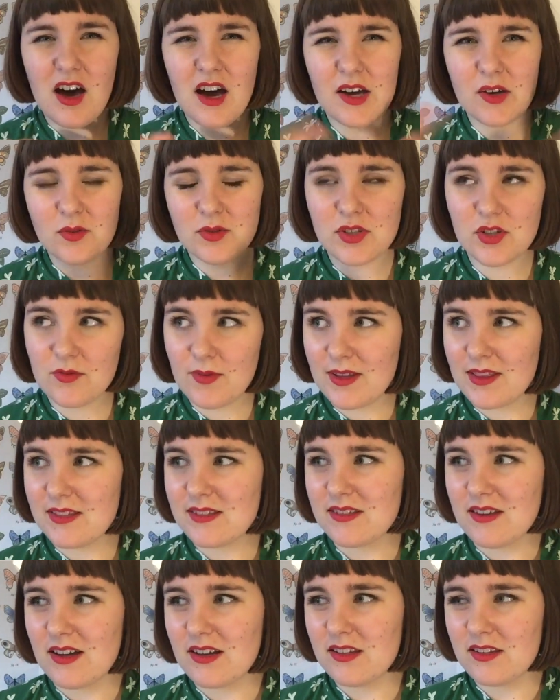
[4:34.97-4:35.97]
I also read
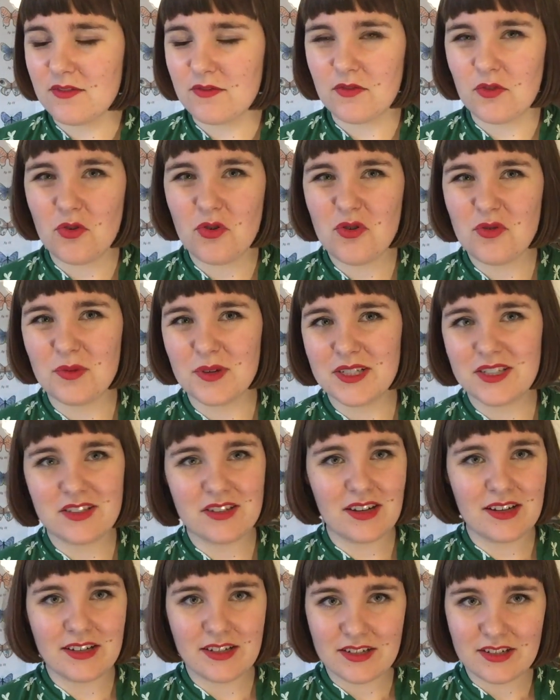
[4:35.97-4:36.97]
The Sign of the Four, which
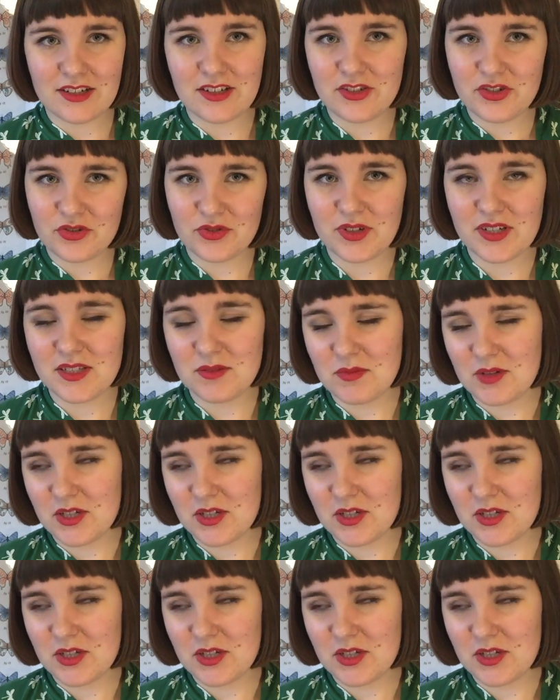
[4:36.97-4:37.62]
I didn't enjoy as